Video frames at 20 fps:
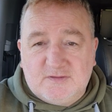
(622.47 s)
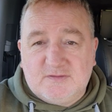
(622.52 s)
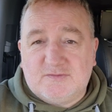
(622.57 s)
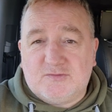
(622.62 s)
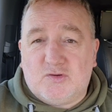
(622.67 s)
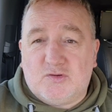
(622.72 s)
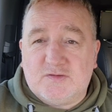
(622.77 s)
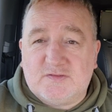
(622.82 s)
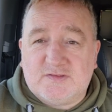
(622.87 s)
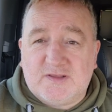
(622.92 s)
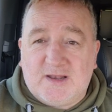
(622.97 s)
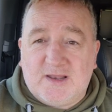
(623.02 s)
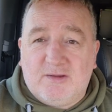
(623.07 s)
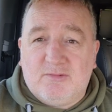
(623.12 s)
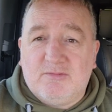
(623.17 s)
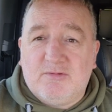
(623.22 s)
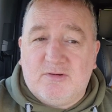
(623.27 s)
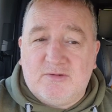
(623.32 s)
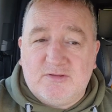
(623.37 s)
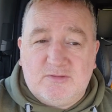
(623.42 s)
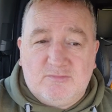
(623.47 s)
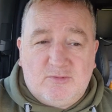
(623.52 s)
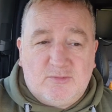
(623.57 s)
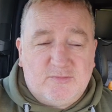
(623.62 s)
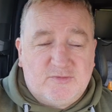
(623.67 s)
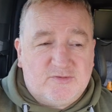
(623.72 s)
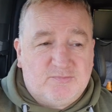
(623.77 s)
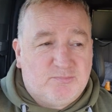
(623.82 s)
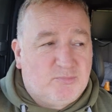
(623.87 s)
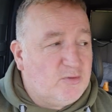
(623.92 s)
Sort yourself out, or you won't
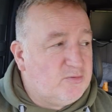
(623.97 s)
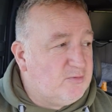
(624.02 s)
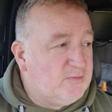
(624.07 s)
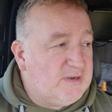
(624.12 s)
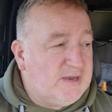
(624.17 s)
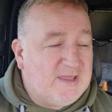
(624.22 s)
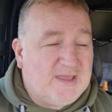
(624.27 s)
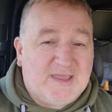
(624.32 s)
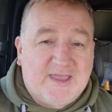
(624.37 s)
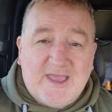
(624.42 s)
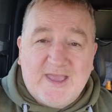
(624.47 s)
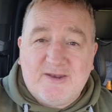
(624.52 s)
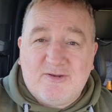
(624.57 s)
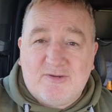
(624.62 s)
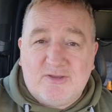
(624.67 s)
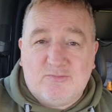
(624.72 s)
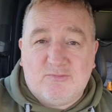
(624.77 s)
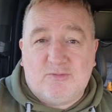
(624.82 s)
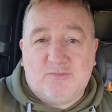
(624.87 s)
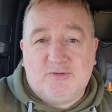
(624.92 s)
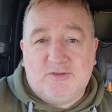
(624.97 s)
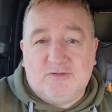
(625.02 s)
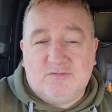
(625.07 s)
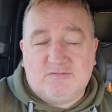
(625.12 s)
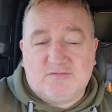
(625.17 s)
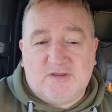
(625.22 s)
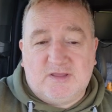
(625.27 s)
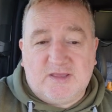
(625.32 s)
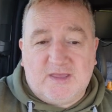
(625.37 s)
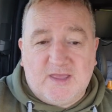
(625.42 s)
be bothering it again, or you won't be
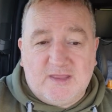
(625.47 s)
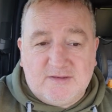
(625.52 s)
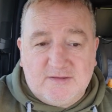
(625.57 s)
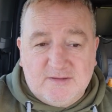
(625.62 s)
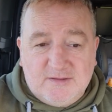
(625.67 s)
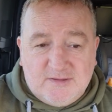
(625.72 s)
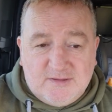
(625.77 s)
using it again.